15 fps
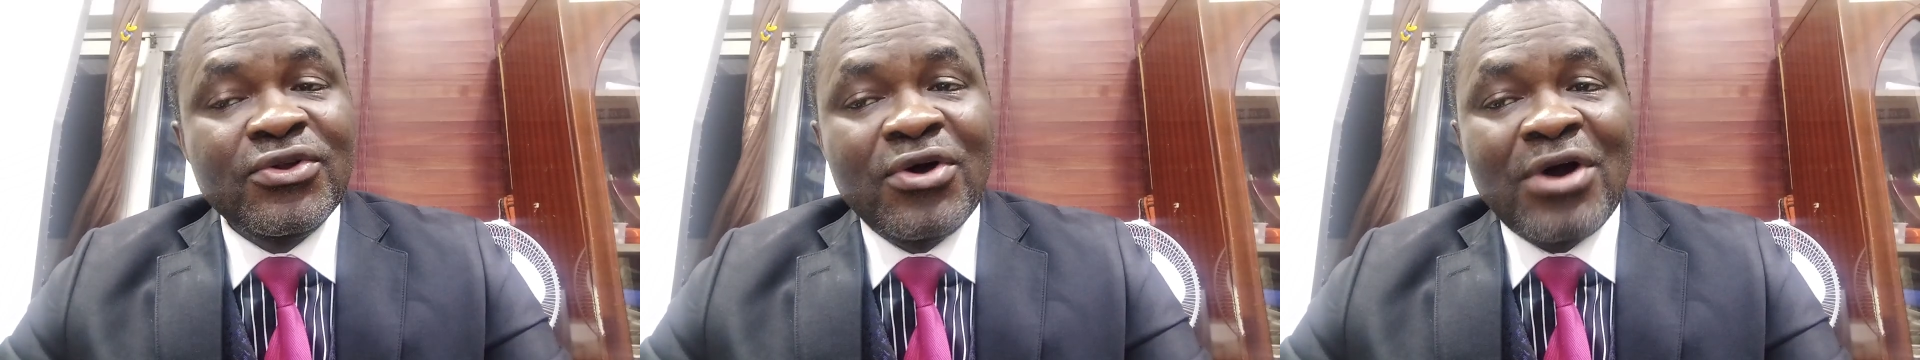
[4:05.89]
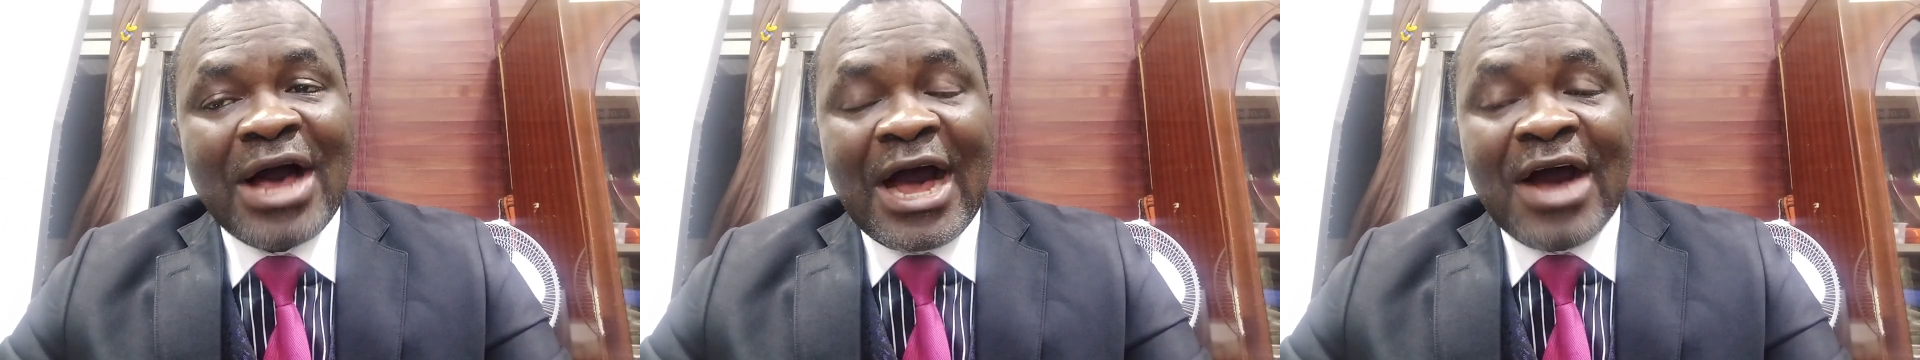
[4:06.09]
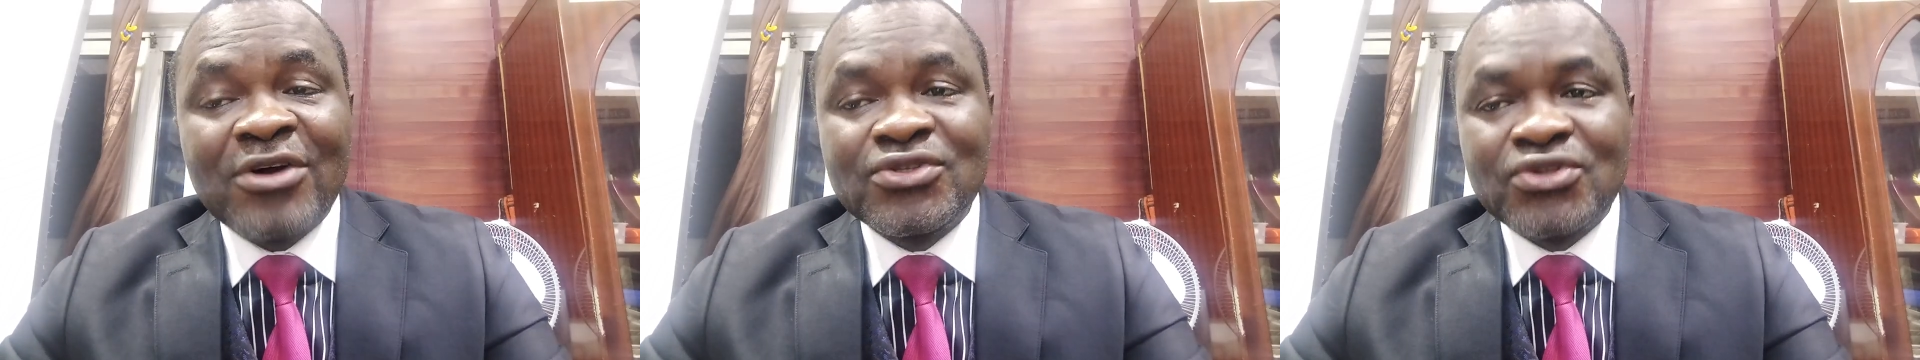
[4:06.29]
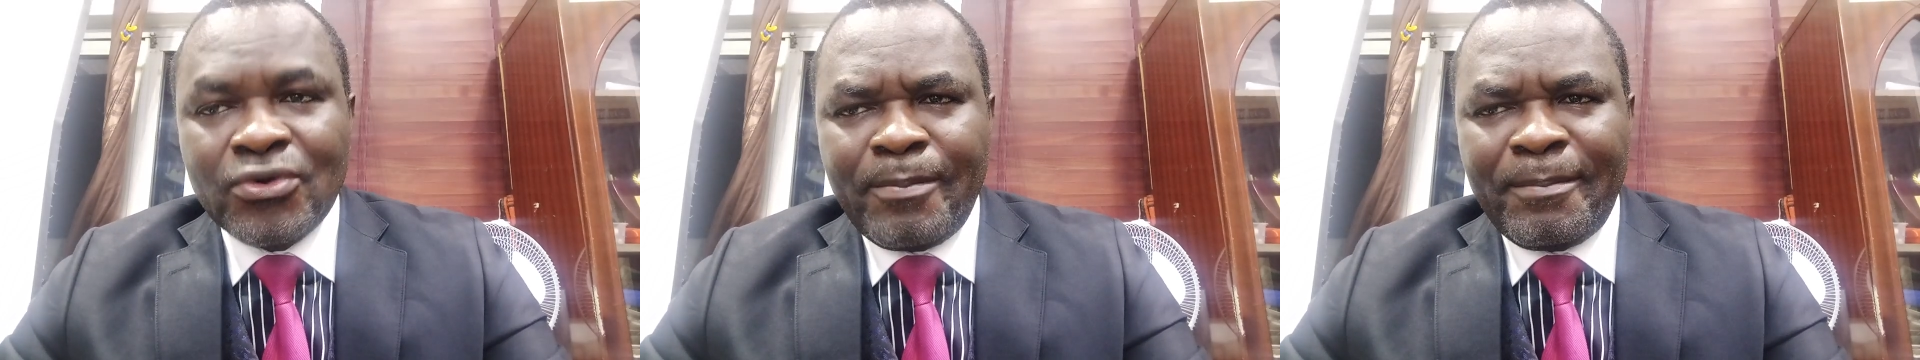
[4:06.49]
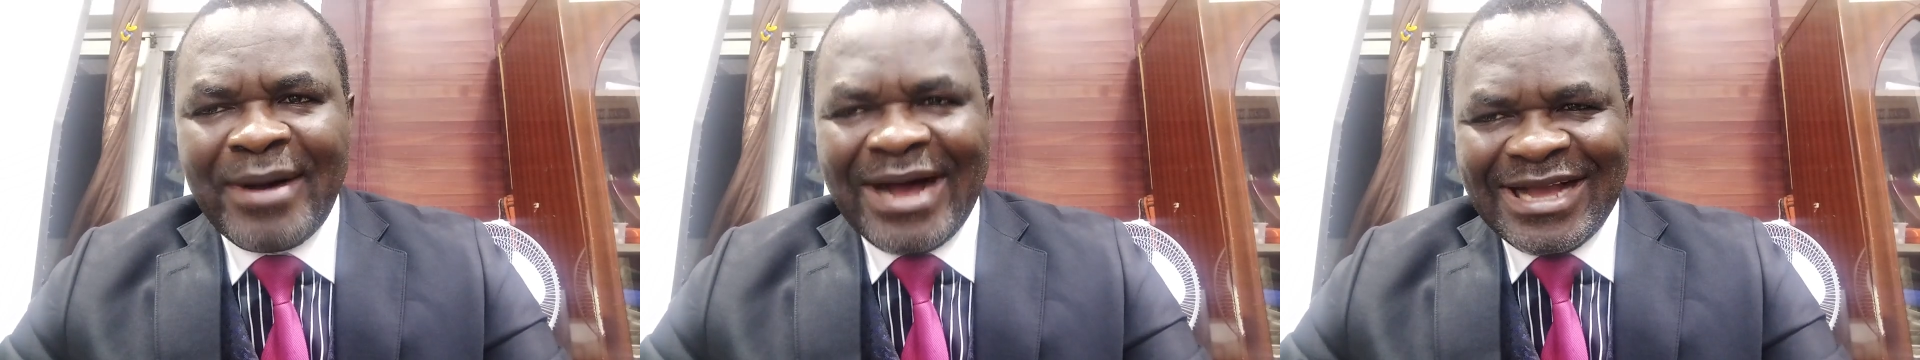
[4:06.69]
know how
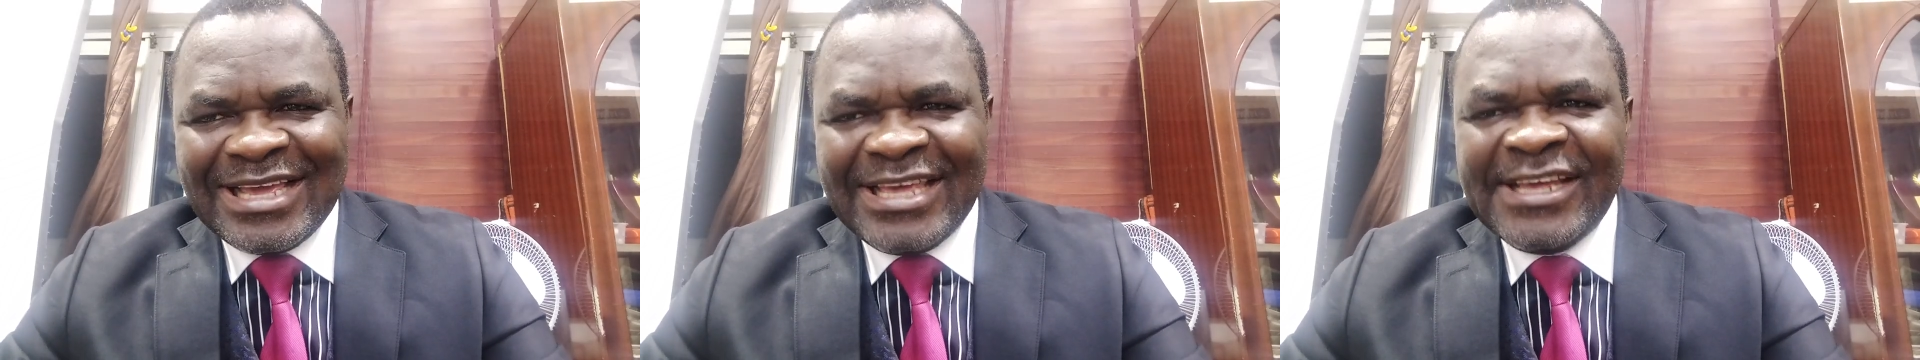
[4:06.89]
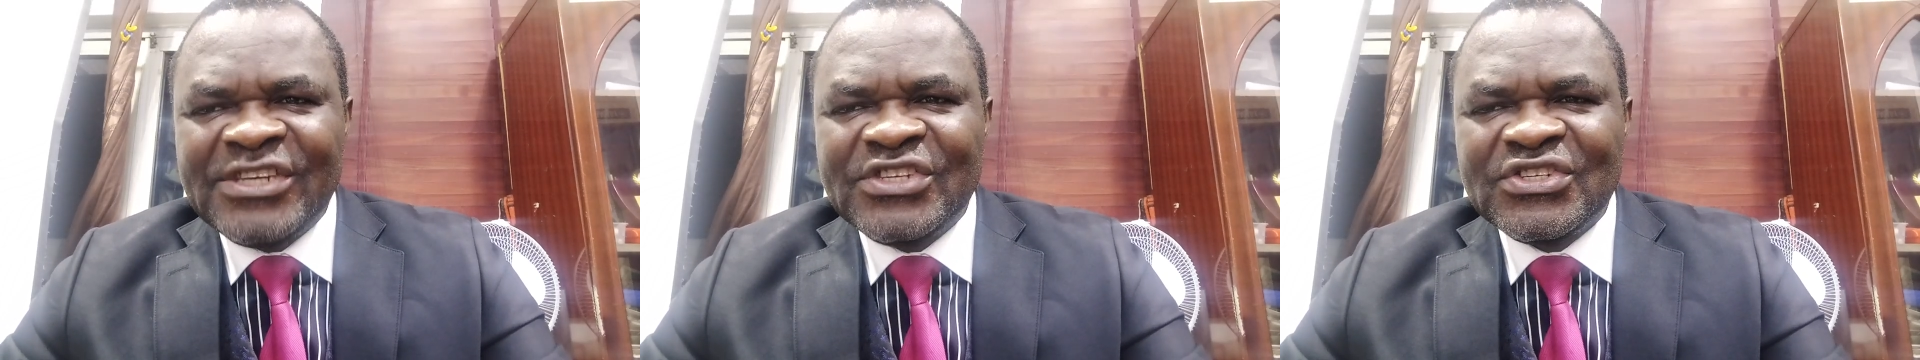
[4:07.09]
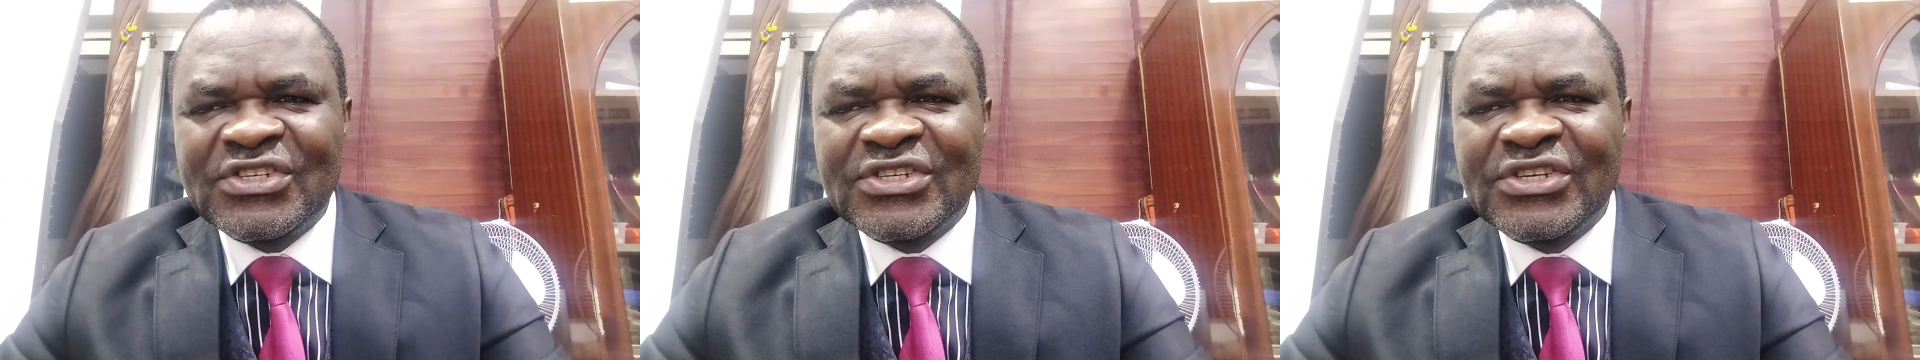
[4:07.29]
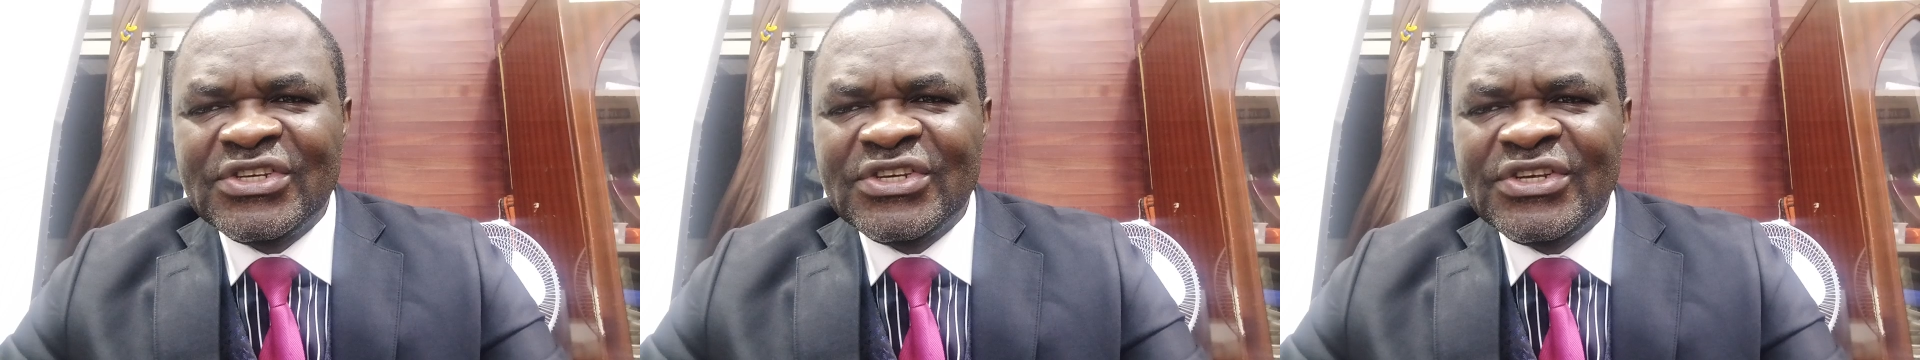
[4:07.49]
to package